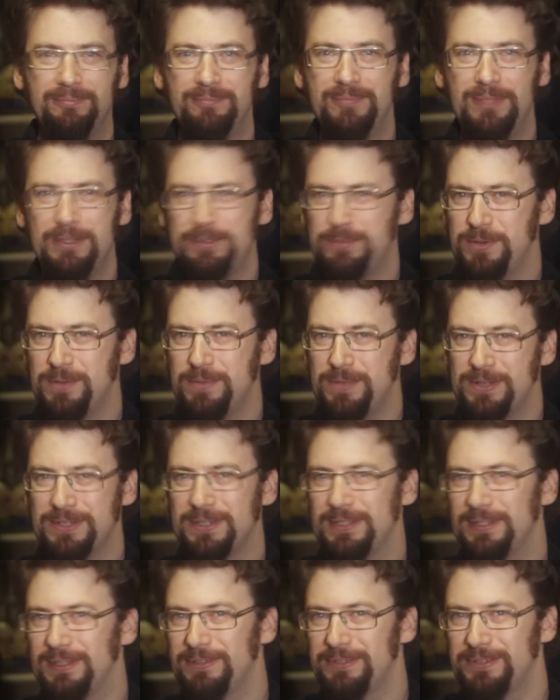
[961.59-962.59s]
That was pretty much
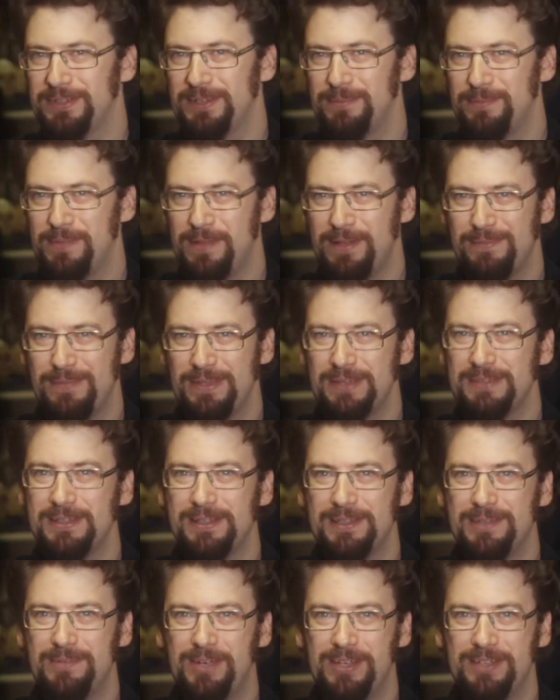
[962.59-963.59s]
it. That was like
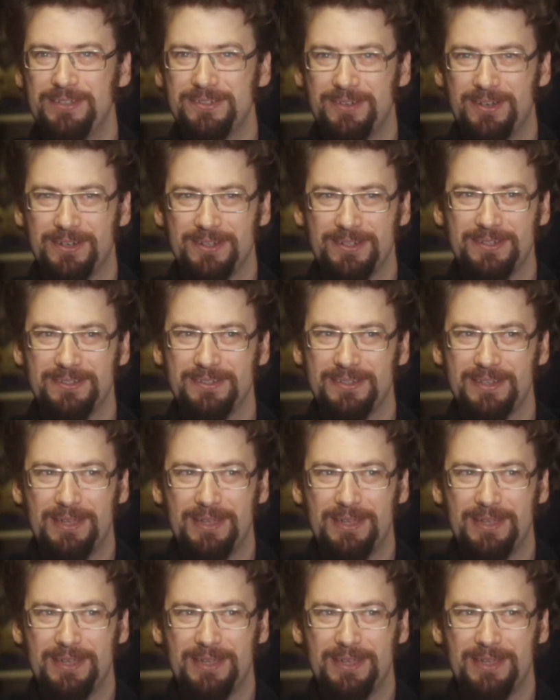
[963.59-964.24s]
basically my instructions.